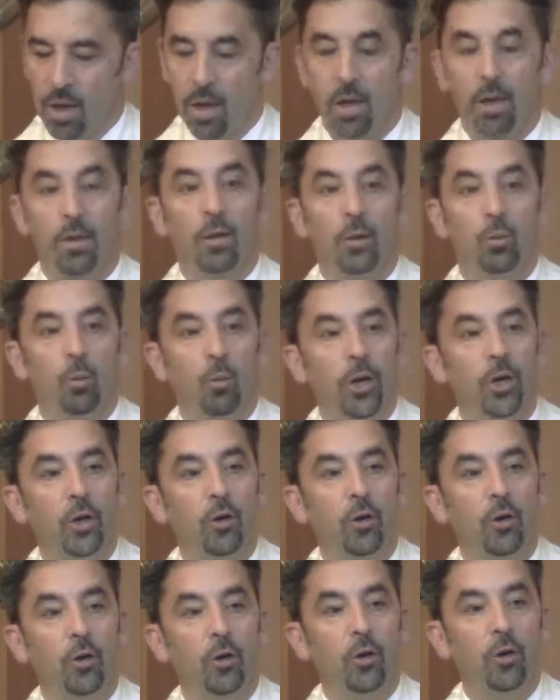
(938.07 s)
The Brit
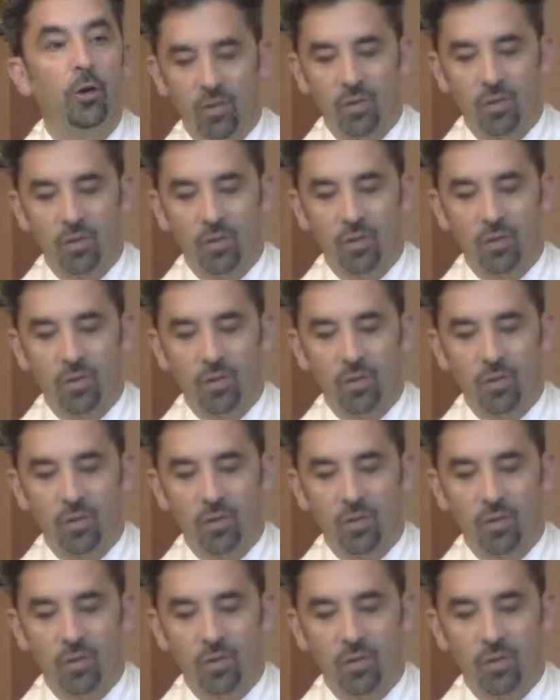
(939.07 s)
Olam states,
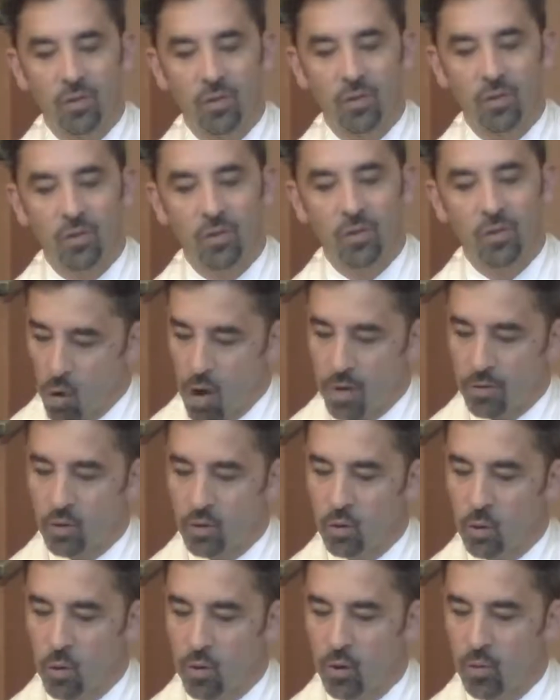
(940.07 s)
across
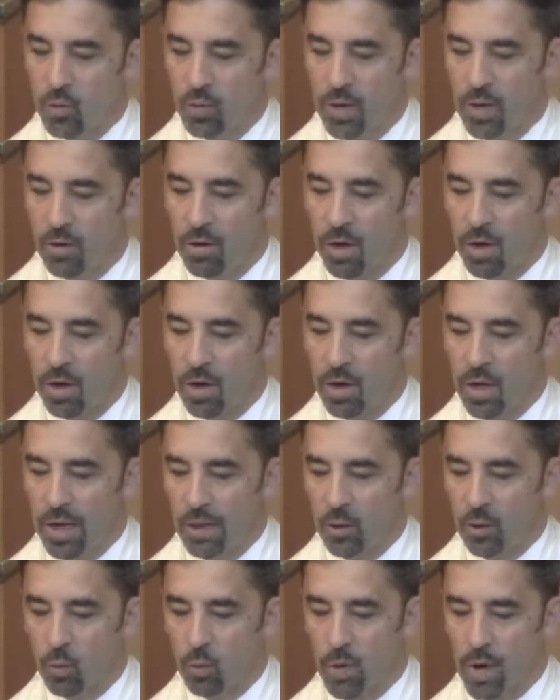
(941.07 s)
North America and
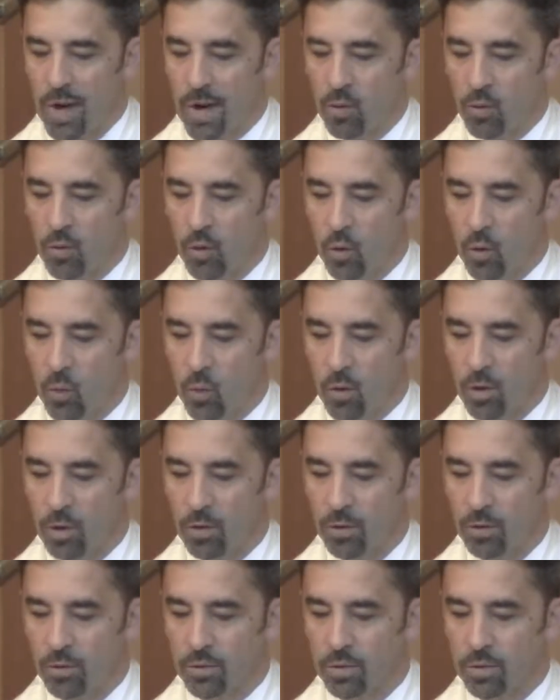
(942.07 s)
around the
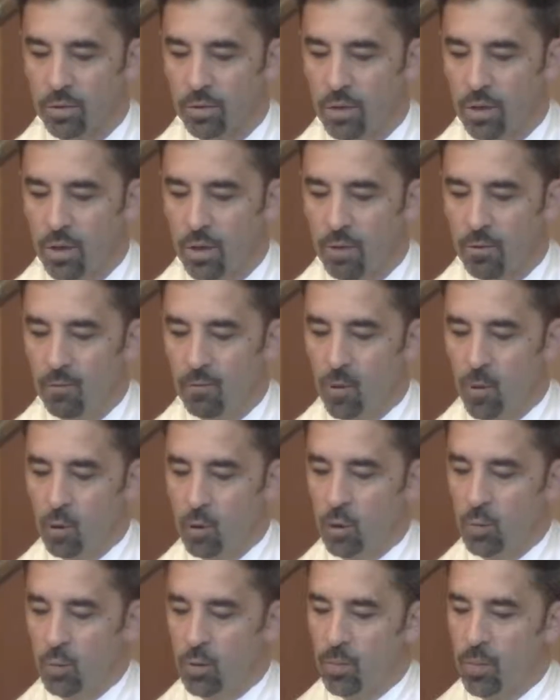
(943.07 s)
world,
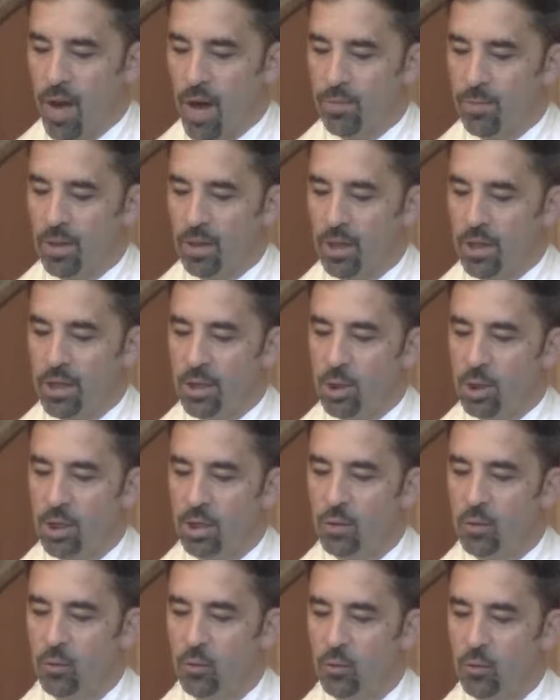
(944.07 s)
vulnerable
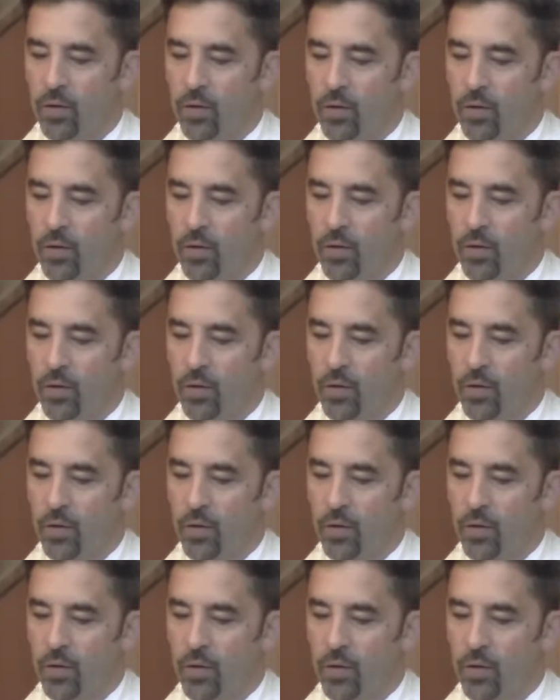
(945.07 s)
populations face
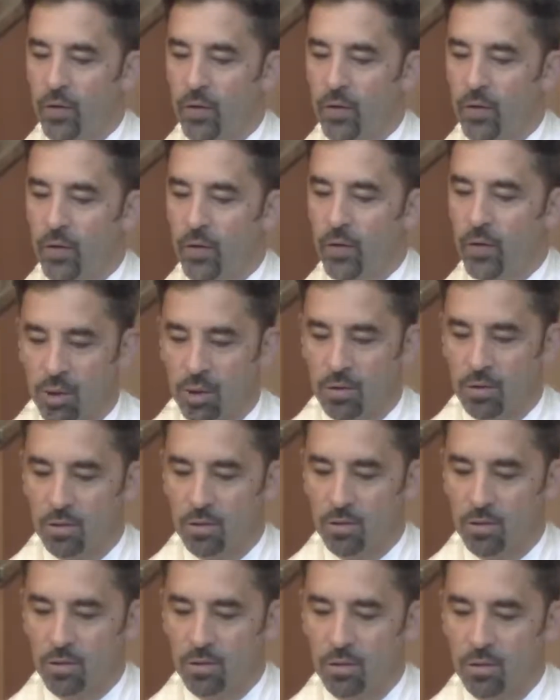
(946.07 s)
profound
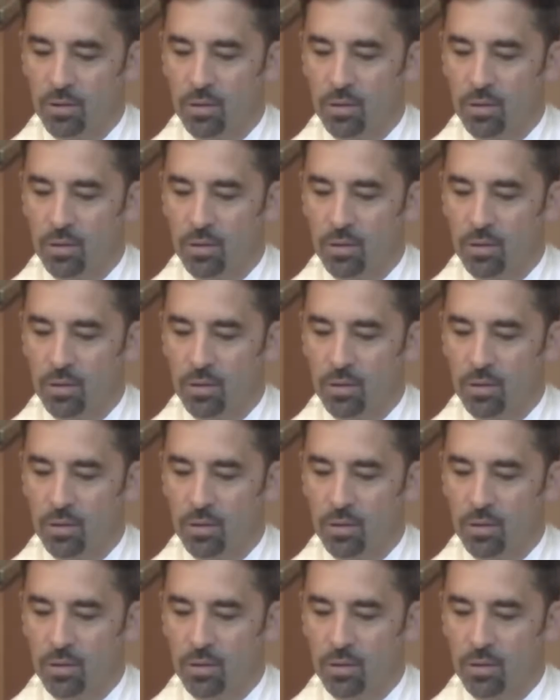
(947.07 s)
challenges.